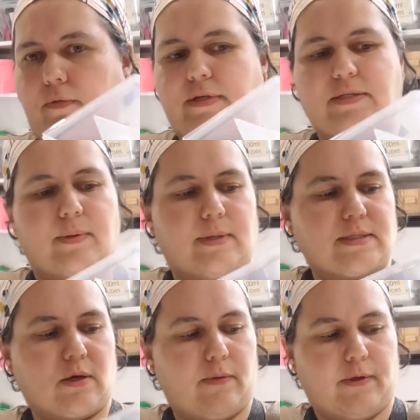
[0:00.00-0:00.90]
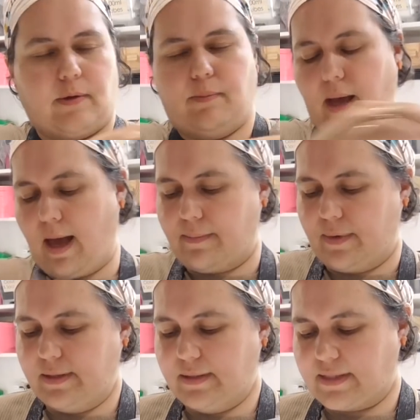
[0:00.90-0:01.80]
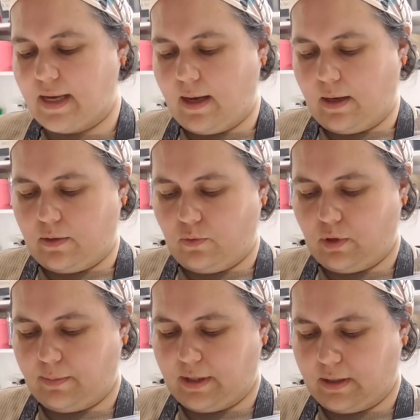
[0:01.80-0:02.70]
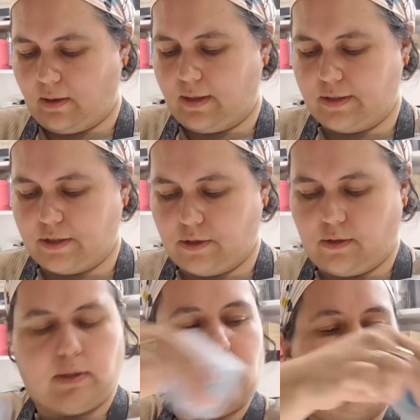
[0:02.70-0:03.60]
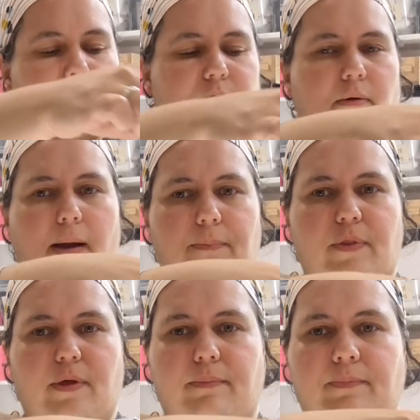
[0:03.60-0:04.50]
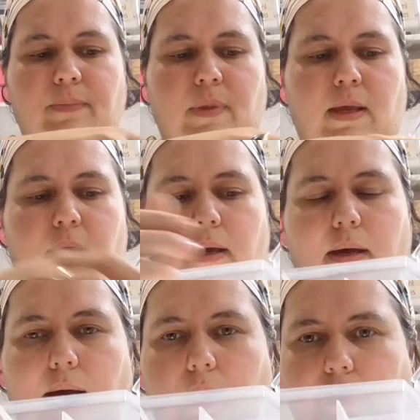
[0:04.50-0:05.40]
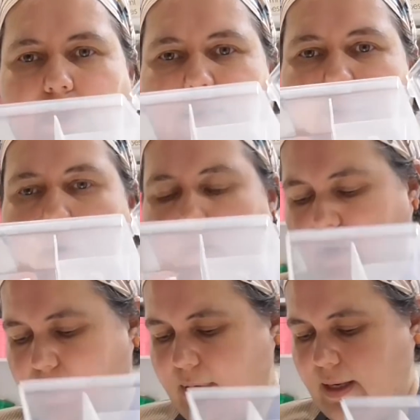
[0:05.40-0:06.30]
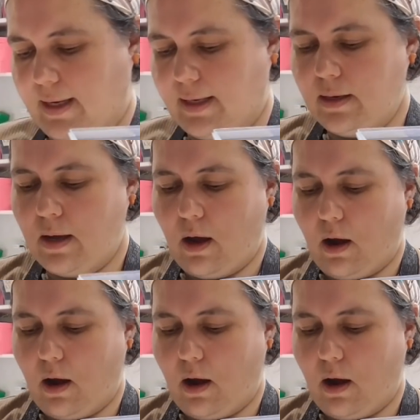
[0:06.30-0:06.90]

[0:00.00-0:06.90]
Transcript: got this one that's got the compartments, and all I'm going to kind of do is grab them and just pop them in.